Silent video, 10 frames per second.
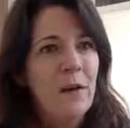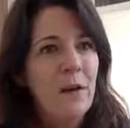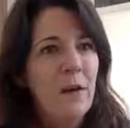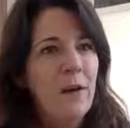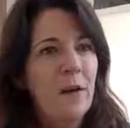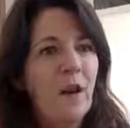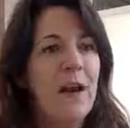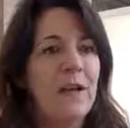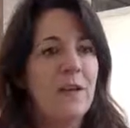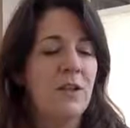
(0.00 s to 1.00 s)
uh,
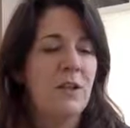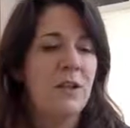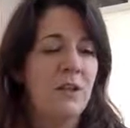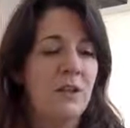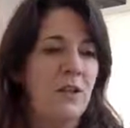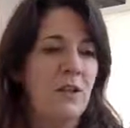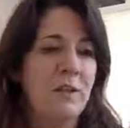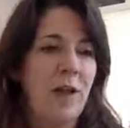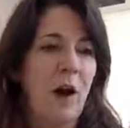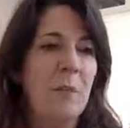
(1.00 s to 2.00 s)
clients, she,
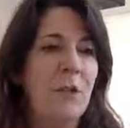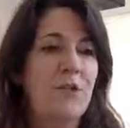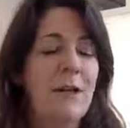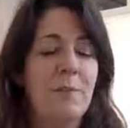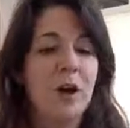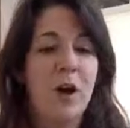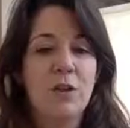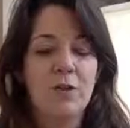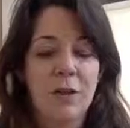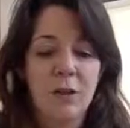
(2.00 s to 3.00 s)
she's set up a team
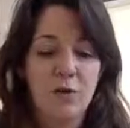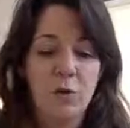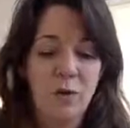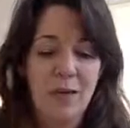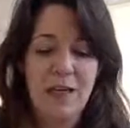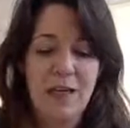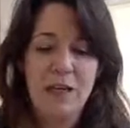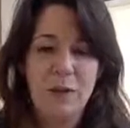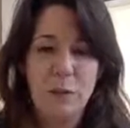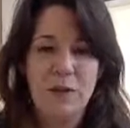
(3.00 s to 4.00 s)
charter in her
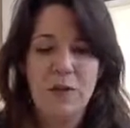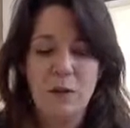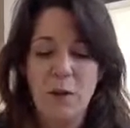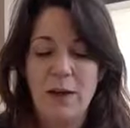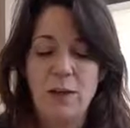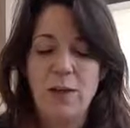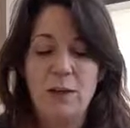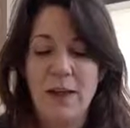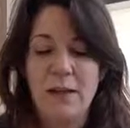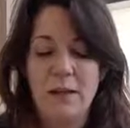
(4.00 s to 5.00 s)
organisation, which is quite good. So
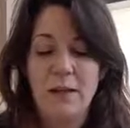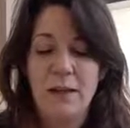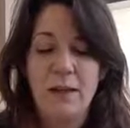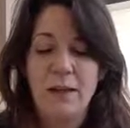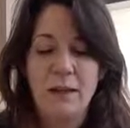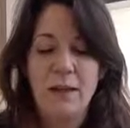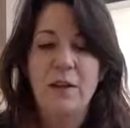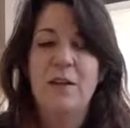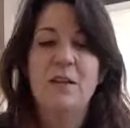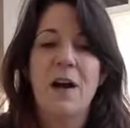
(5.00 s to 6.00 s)
they can, you know,
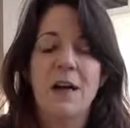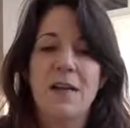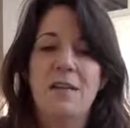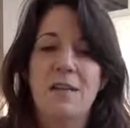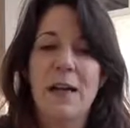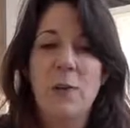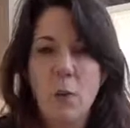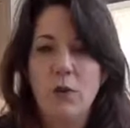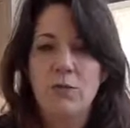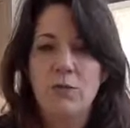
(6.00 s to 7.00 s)
they decide as a team
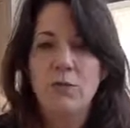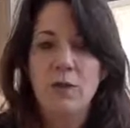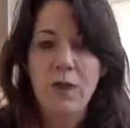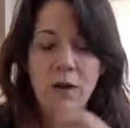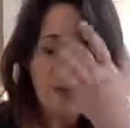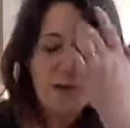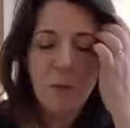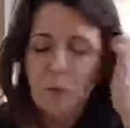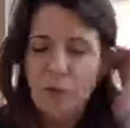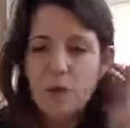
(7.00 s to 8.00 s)
what the rules are. If
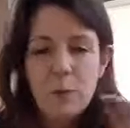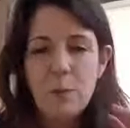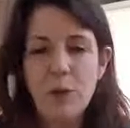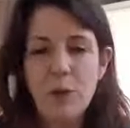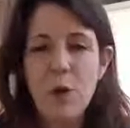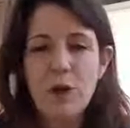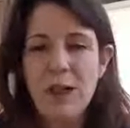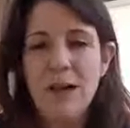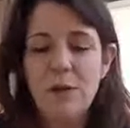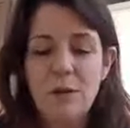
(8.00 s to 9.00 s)
someone wants to go and put the washing
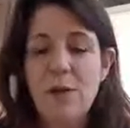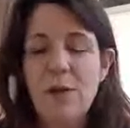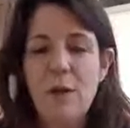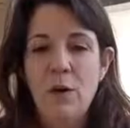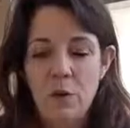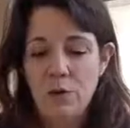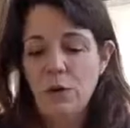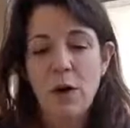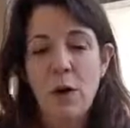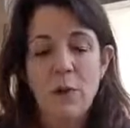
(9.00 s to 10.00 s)
out, or has
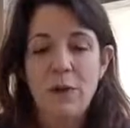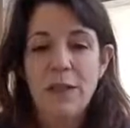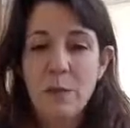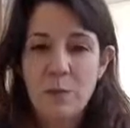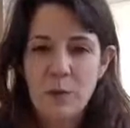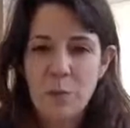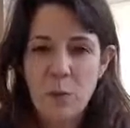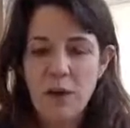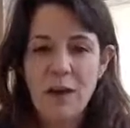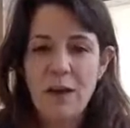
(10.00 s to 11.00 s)
got to go and deal with a small
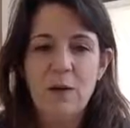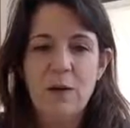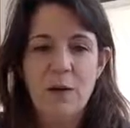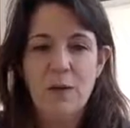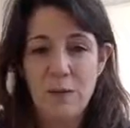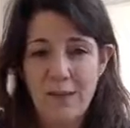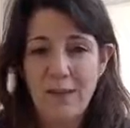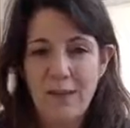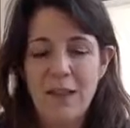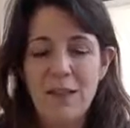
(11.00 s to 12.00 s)
child, you know, and
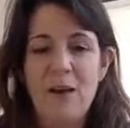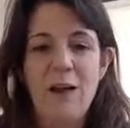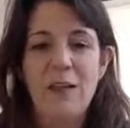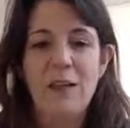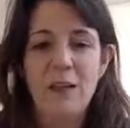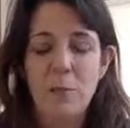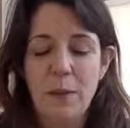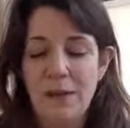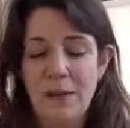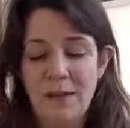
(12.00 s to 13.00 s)
then that's fine, you know.
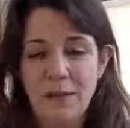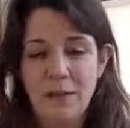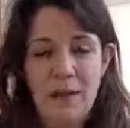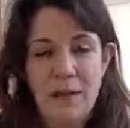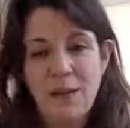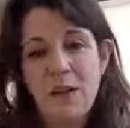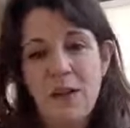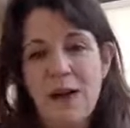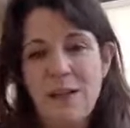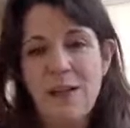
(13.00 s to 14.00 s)
But they need to
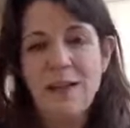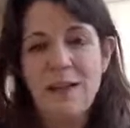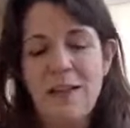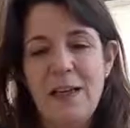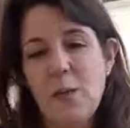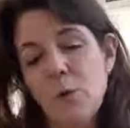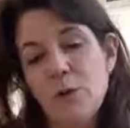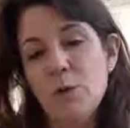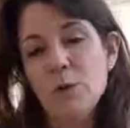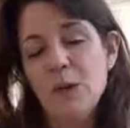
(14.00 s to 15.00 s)
decide that as a team what
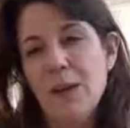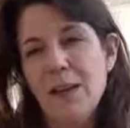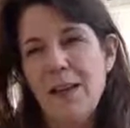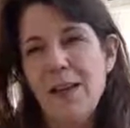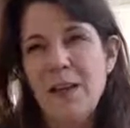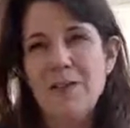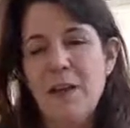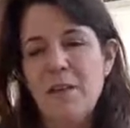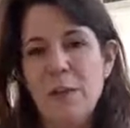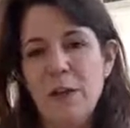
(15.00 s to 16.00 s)
the rules are, and then that gives
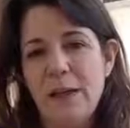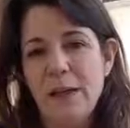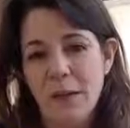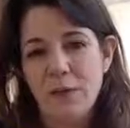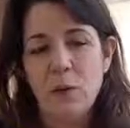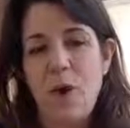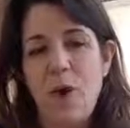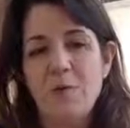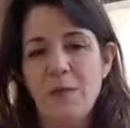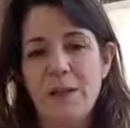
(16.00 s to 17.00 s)
everybody that sort of
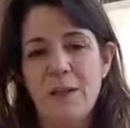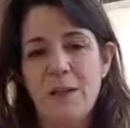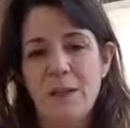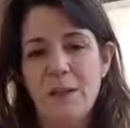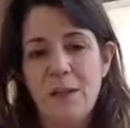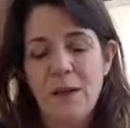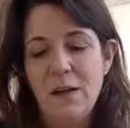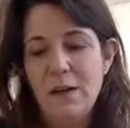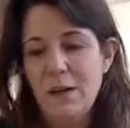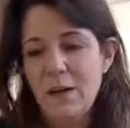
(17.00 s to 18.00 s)
confidence
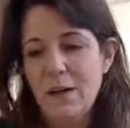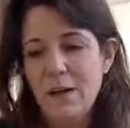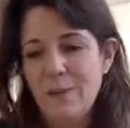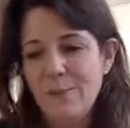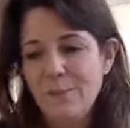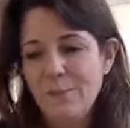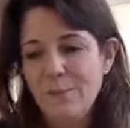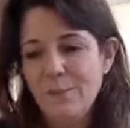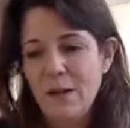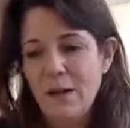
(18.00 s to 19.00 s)
and um,
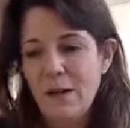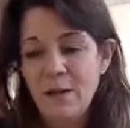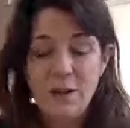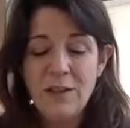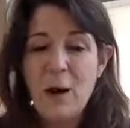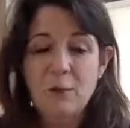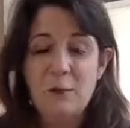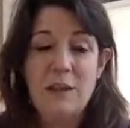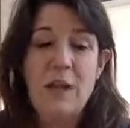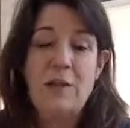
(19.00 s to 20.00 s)
and just helps
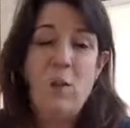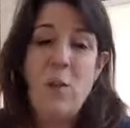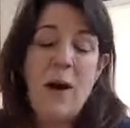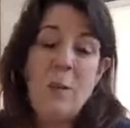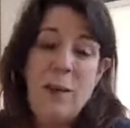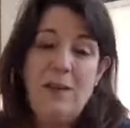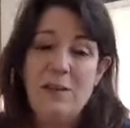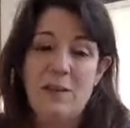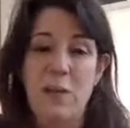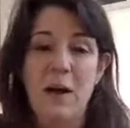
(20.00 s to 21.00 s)
with the general well-being
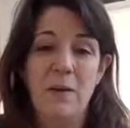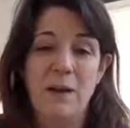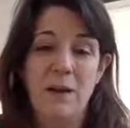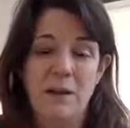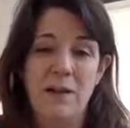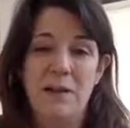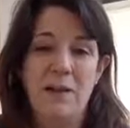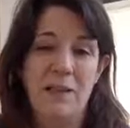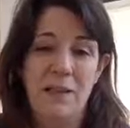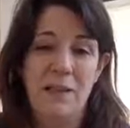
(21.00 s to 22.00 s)
as well you know this
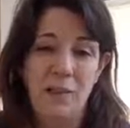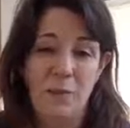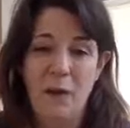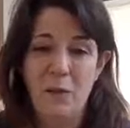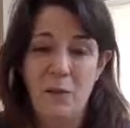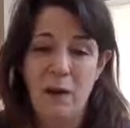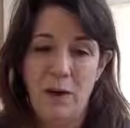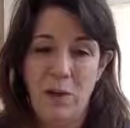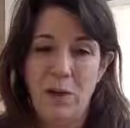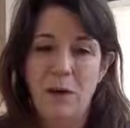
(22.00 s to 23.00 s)
is this is the way that we're
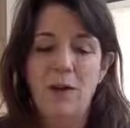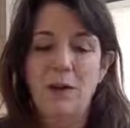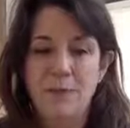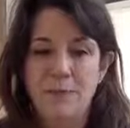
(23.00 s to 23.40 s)
going to work